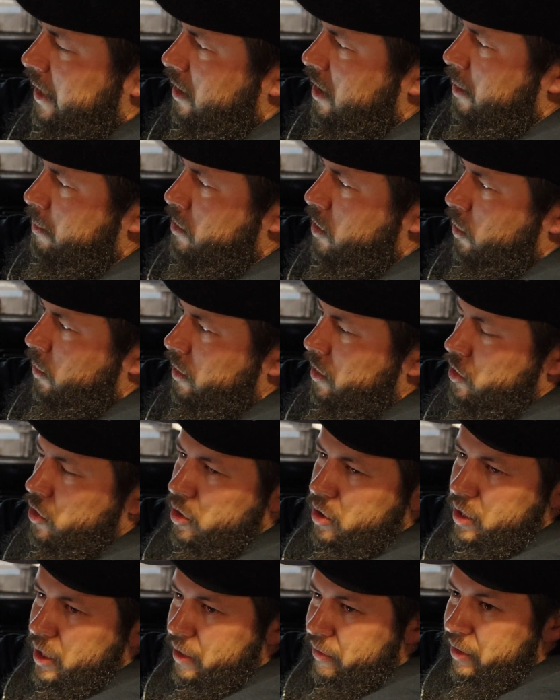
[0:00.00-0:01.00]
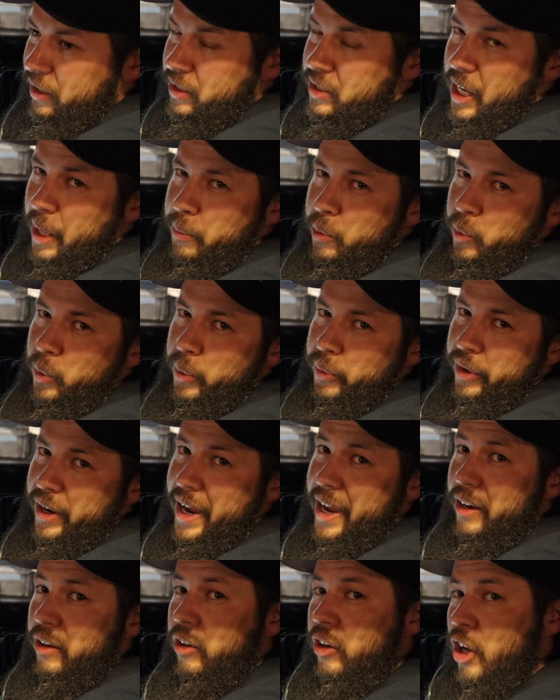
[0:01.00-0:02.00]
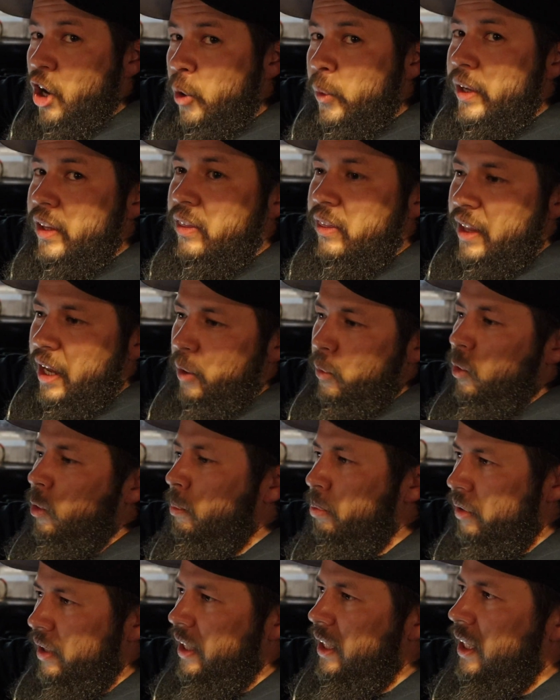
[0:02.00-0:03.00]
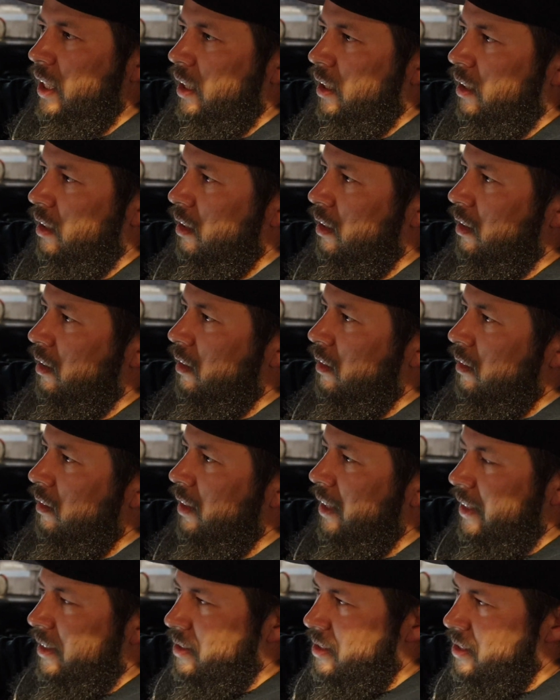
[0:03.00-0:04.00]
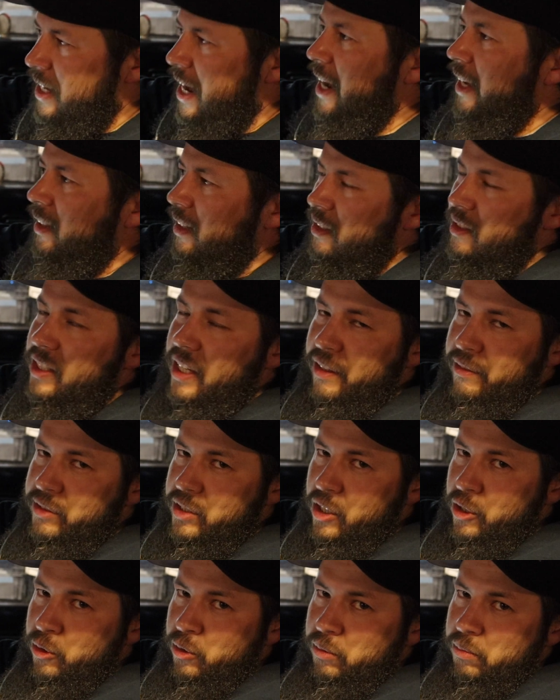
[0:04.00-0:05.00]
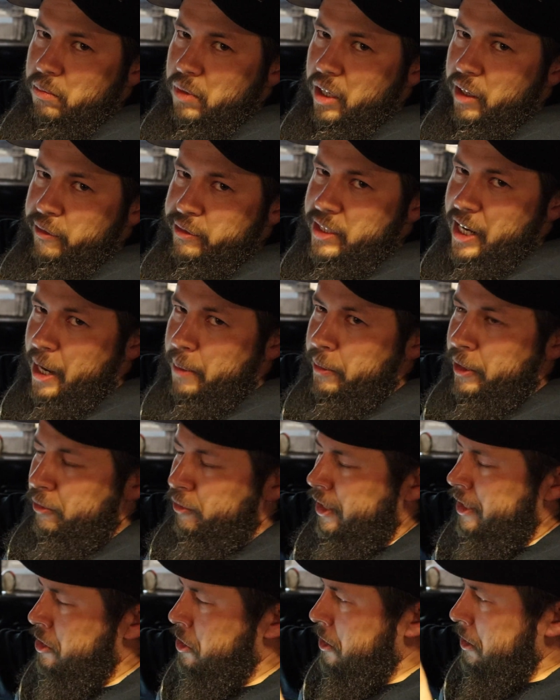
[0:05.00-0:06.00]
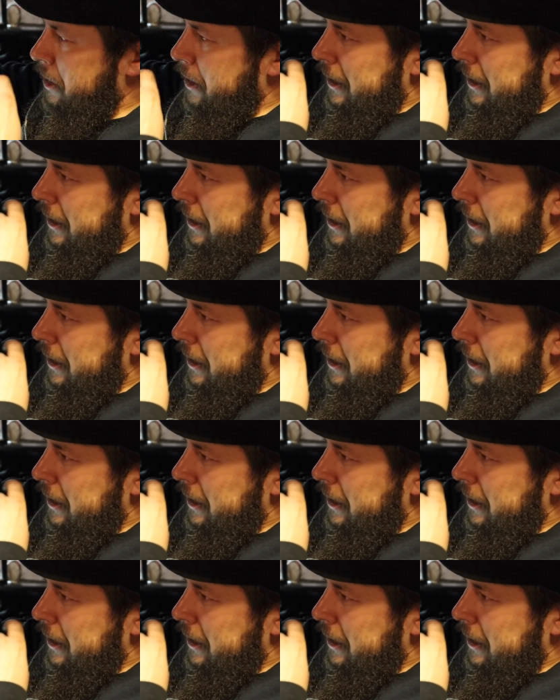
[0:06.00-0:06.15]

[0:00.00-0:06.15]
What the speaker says: end up doing is just leaving the timing where we're at, knowing that we're plenty inside the safe zone timing range.